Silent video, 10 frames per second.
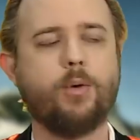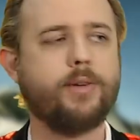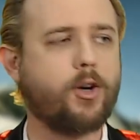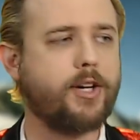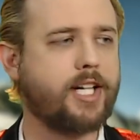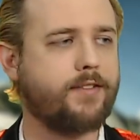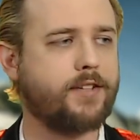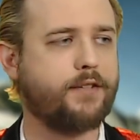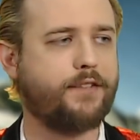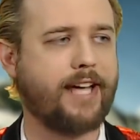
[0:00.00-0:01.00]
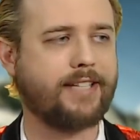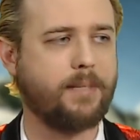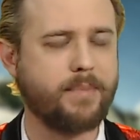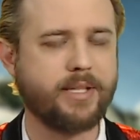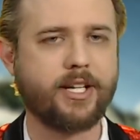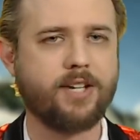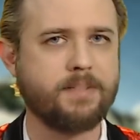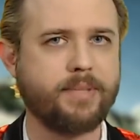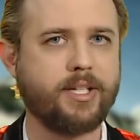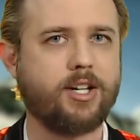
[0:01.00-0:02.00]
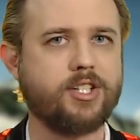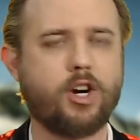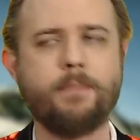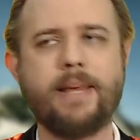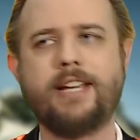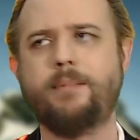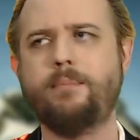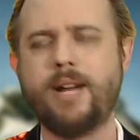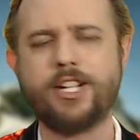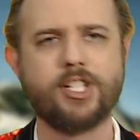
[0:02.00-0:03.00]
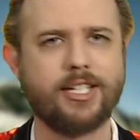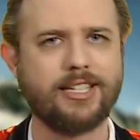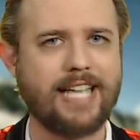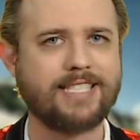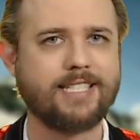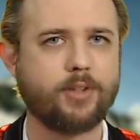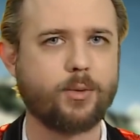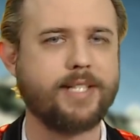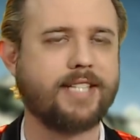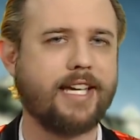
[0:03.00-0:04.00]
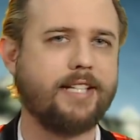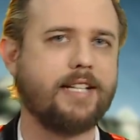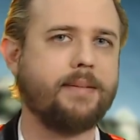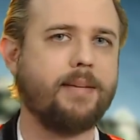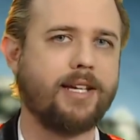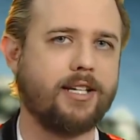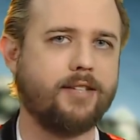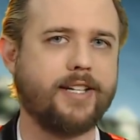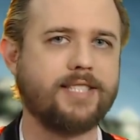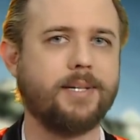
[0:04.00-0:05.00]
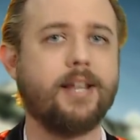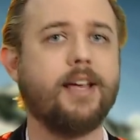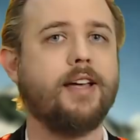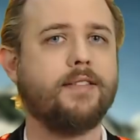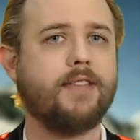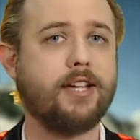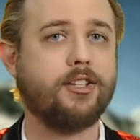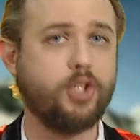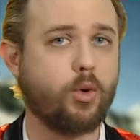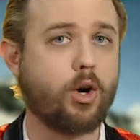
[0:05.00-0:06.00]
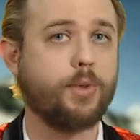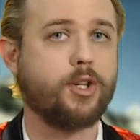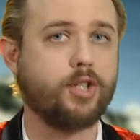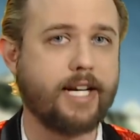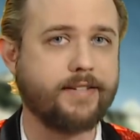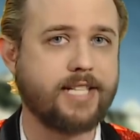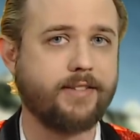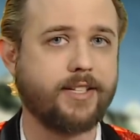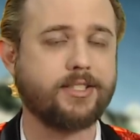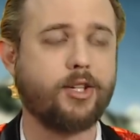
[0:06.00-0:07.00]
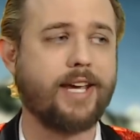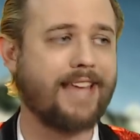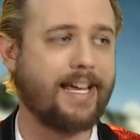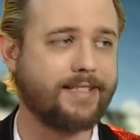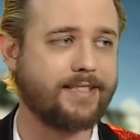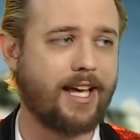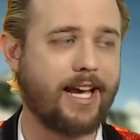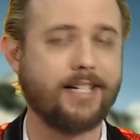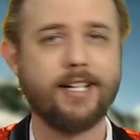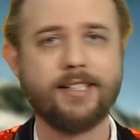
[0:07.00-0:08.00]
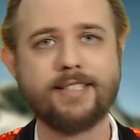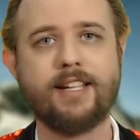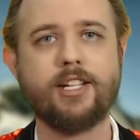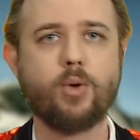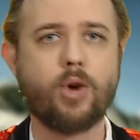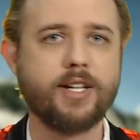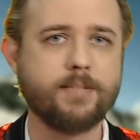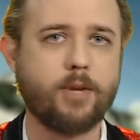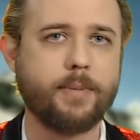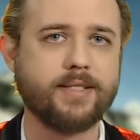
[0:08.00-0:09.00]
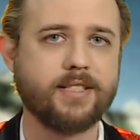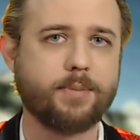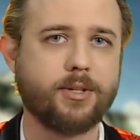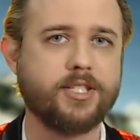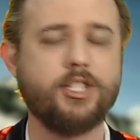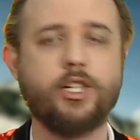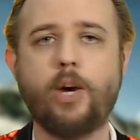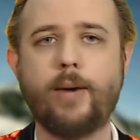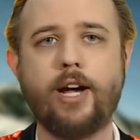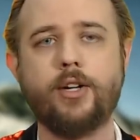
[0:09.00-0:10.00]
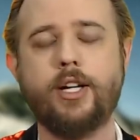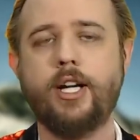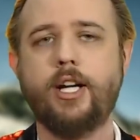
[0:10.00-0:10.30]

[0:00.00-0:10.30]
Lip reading: well, we've already covered the fact that millionaires and billionaires are making much less of a risk anytime they make an investment than you are with your life savings. Okay, that aside, let's say you are a small business person. You go out,